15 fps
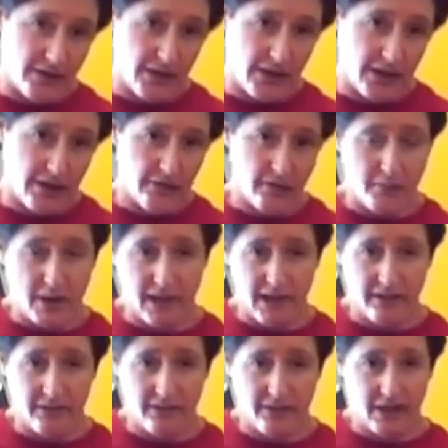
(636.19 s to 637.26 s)
thigh over my
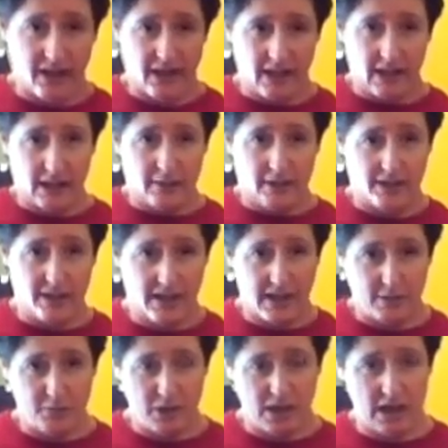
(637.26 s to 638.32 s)
left thigh, and I rest it
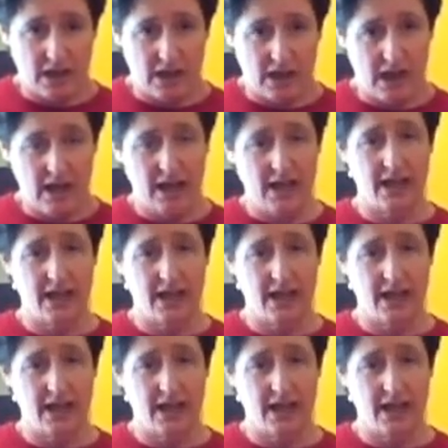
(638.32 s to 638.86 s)
up here.